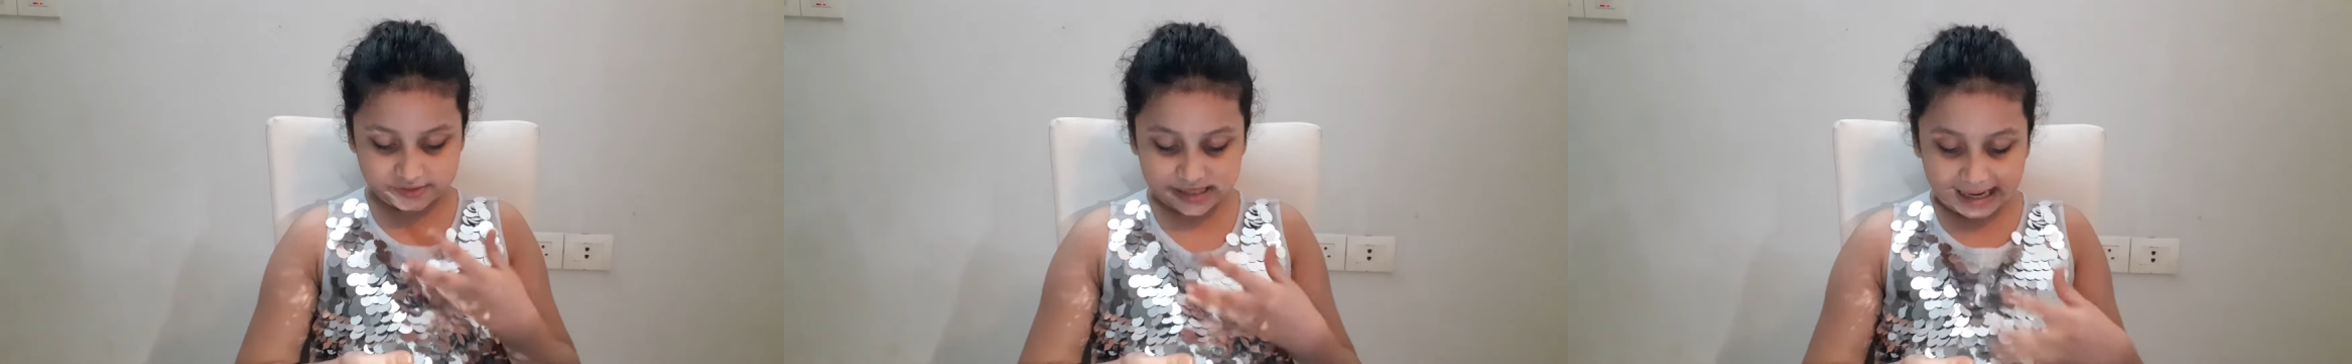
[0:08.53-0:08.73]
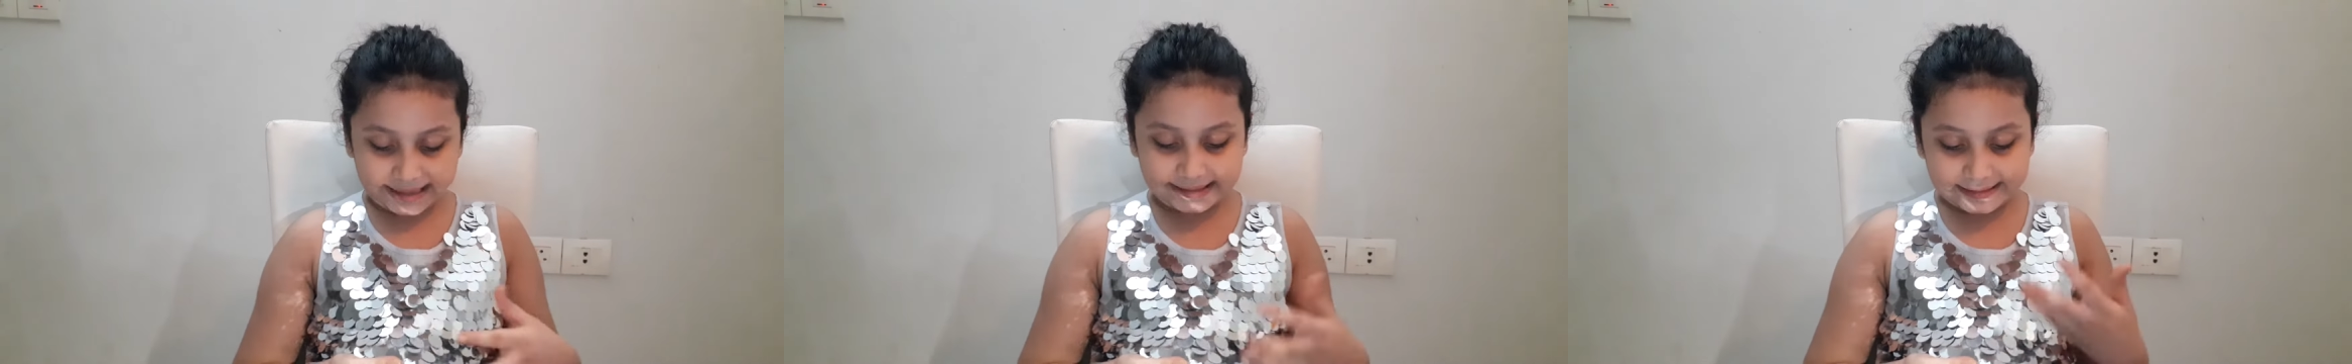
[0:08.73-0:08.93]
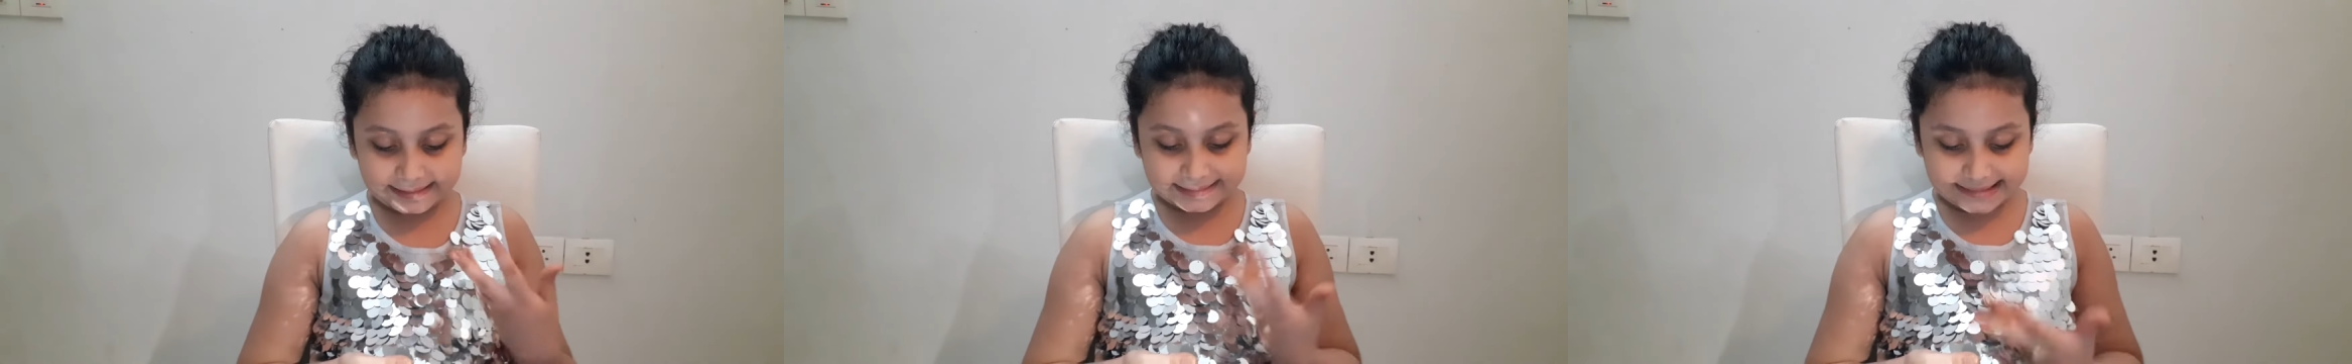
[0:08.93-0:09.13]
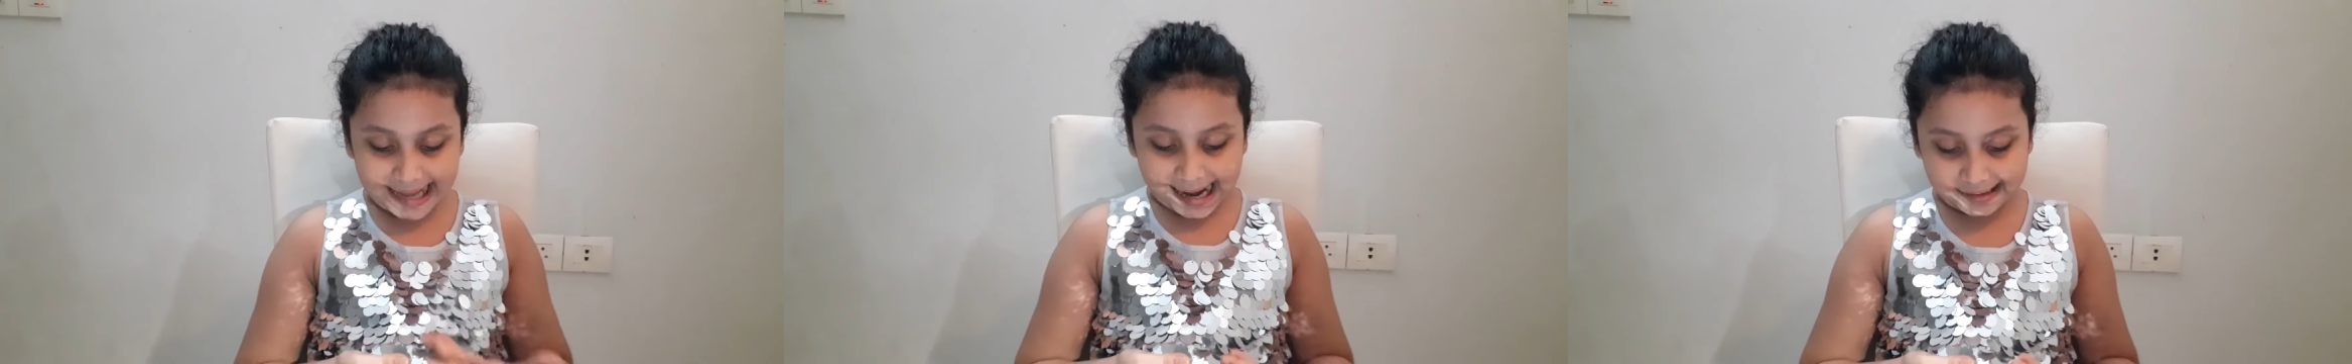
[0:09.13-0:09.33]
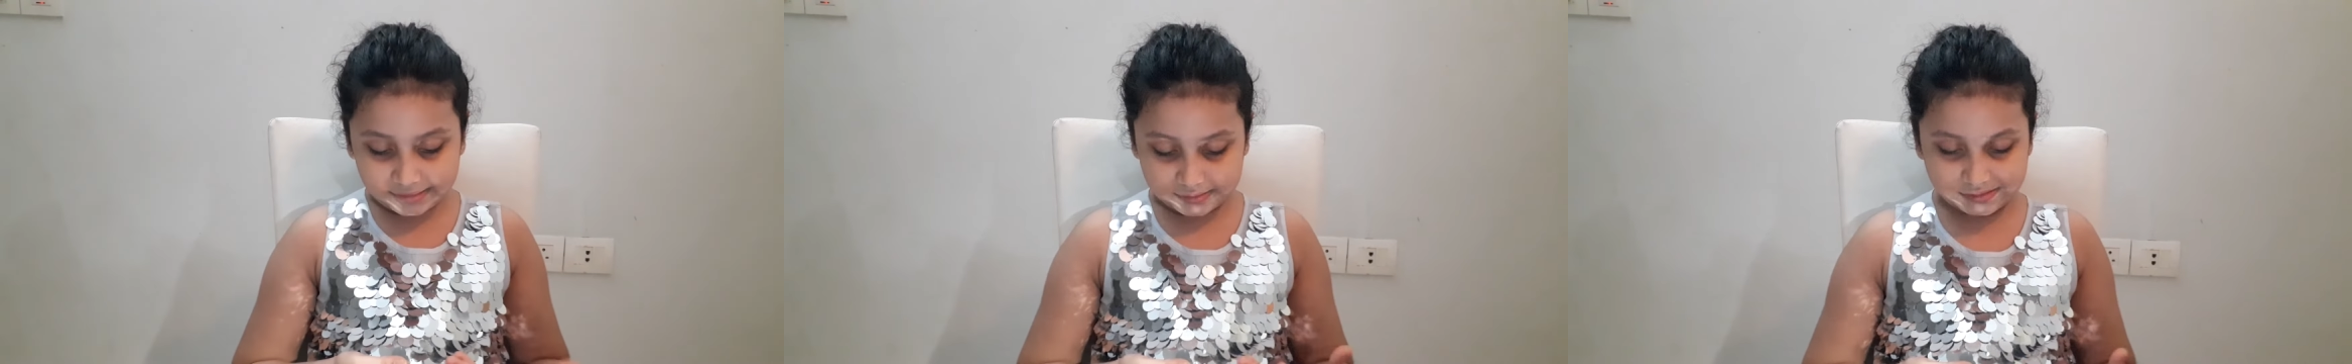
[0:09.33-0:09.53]
shiny
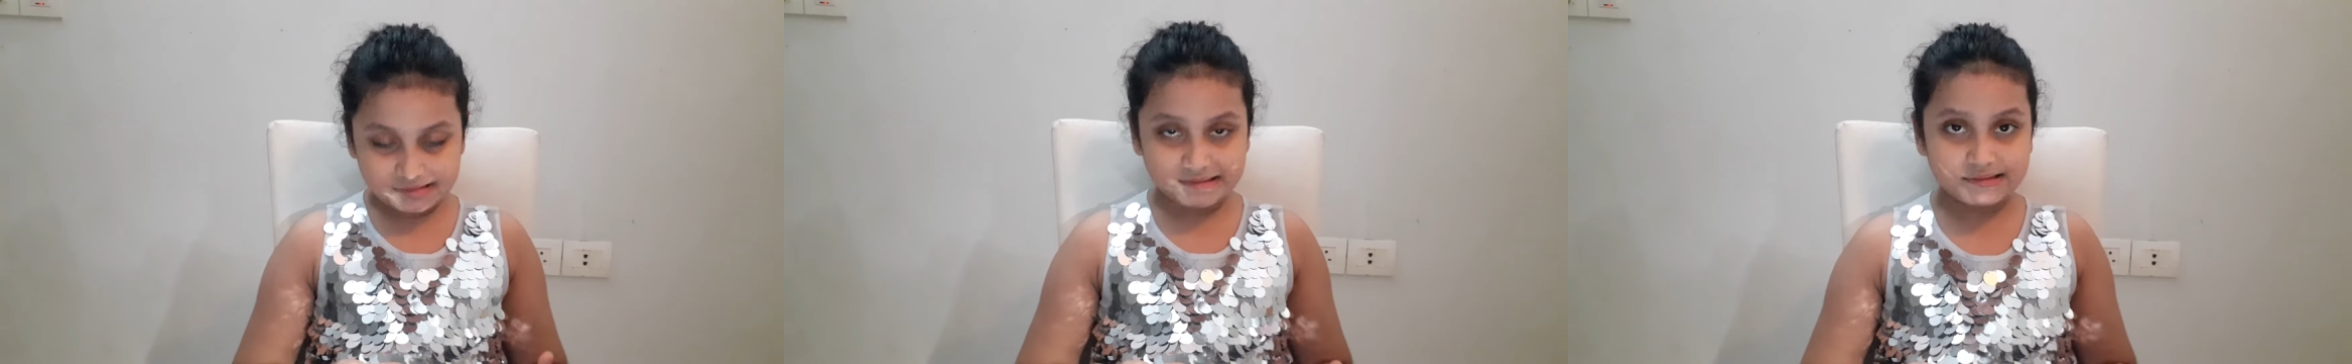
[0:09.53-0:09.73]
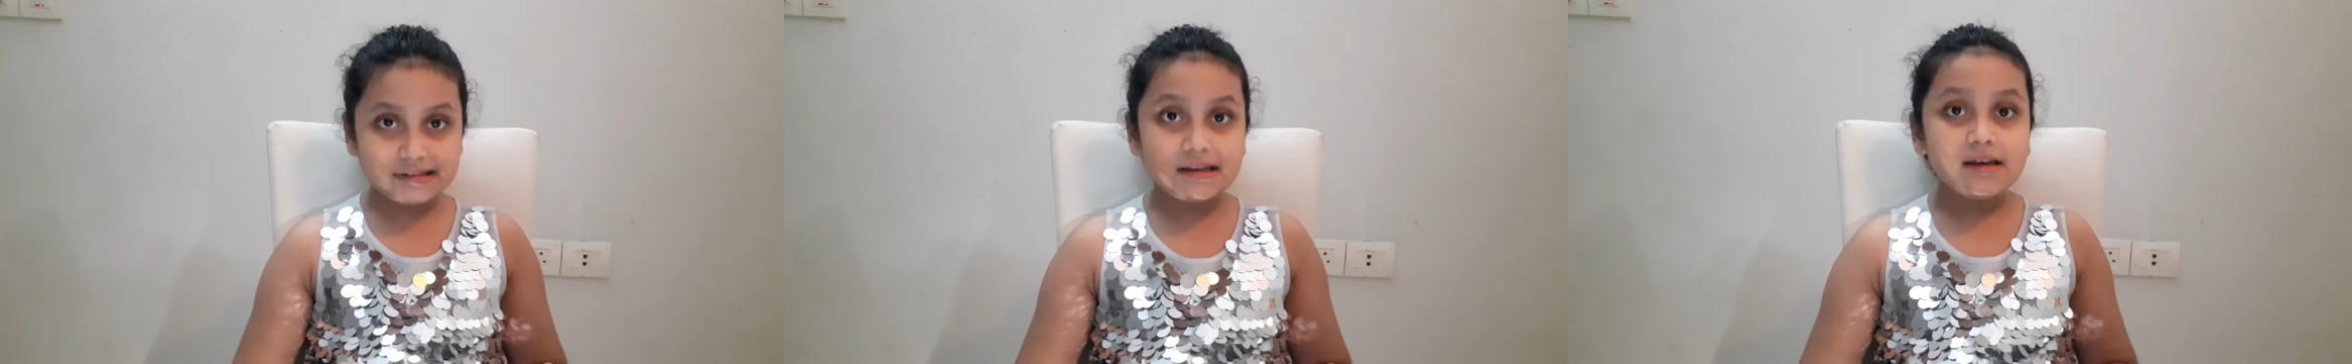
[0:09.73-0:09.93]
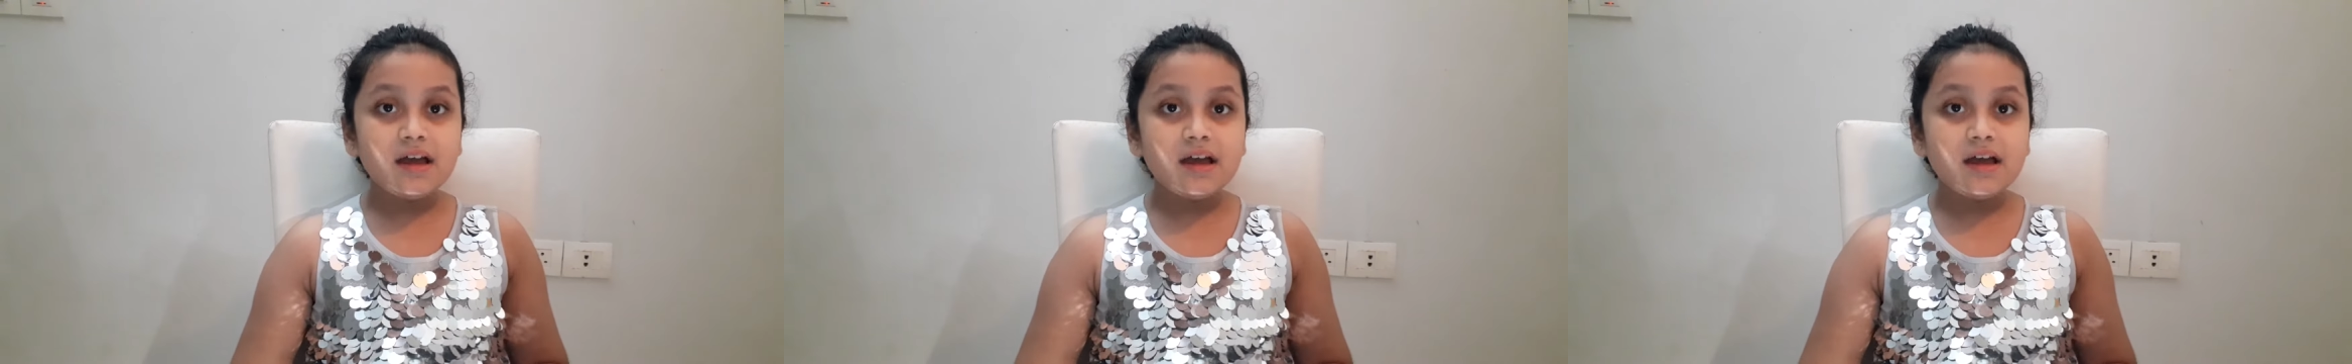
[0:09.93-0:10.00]
dangles?